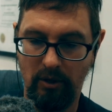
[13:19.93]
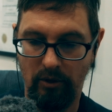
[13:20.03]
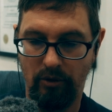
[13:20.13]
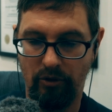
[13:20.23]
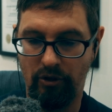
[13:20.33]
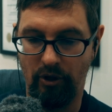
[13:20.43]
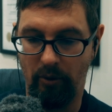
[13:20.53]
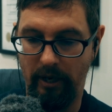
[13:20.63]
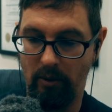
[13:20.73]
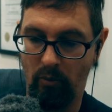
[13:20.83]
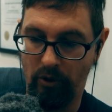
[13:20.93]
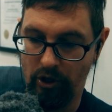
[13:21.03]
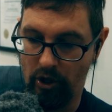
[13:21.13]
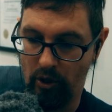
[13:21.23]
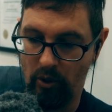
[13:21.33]
So it would
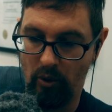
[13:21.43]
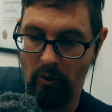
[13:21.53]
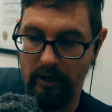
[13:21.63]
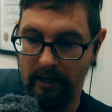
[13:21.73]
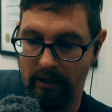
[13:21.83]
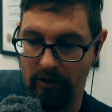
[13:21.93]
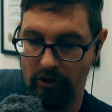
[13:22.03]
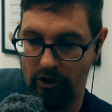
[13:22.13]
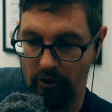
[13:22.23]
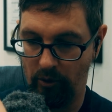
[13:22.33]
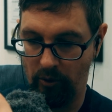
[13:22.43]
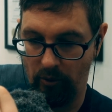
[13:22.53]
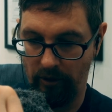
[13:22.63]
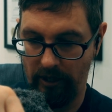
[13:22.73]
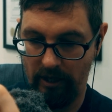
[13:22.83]
go into
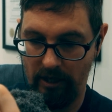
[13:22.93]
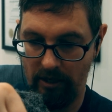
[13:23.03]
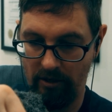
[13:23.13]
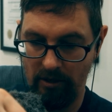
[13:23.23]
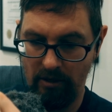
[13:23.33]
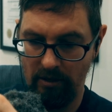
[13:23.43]
here.